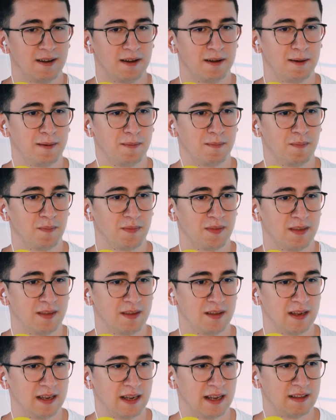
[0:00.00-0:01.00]

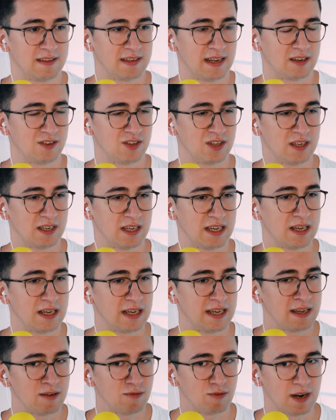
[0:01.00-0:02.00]
It's actually,
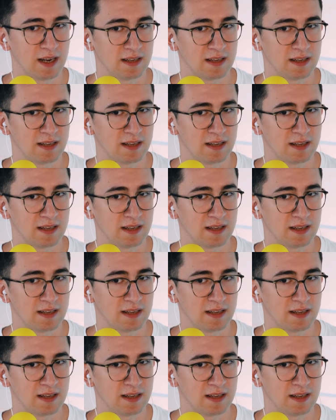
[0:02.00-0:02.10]
he